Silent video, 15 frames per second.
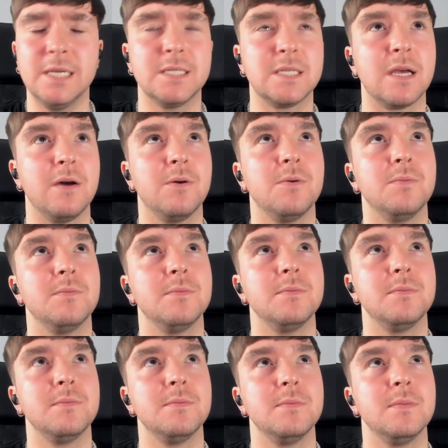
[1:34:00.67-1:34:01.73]
So,
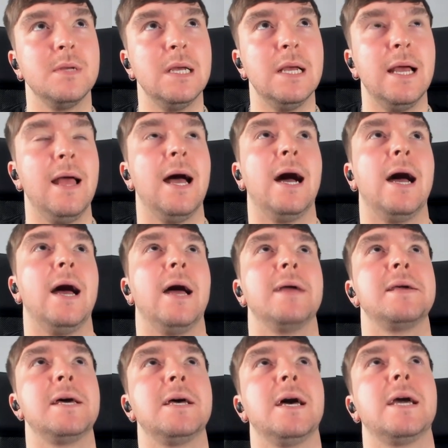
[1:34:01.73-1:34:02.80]
I
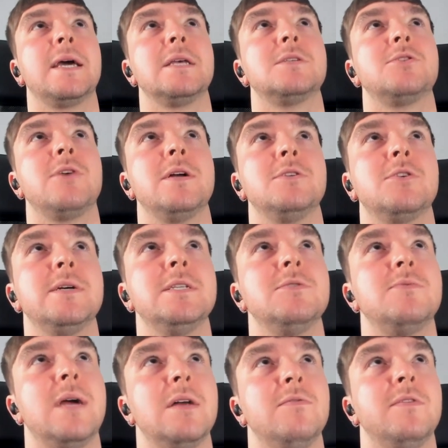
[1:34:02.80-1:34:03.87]
guess I guess try, trying to
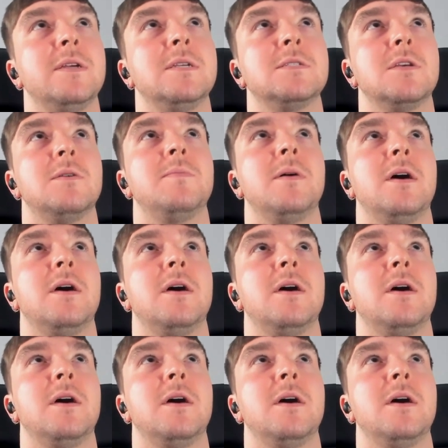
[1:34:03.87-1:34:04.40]
round things up.